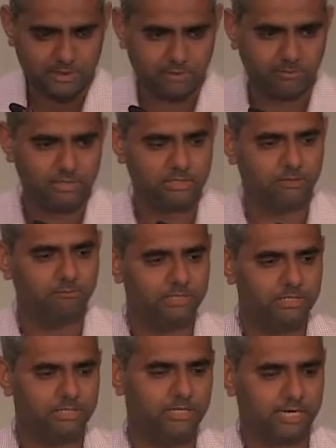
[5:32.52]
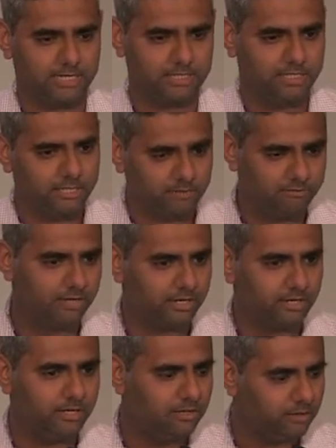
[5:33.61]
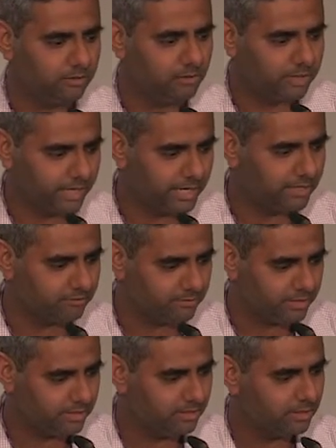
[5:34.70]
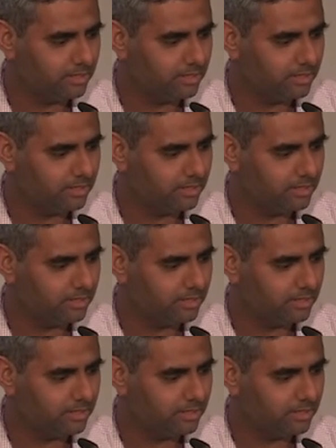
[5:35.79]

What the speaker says: That means some features are actually affecting negatively,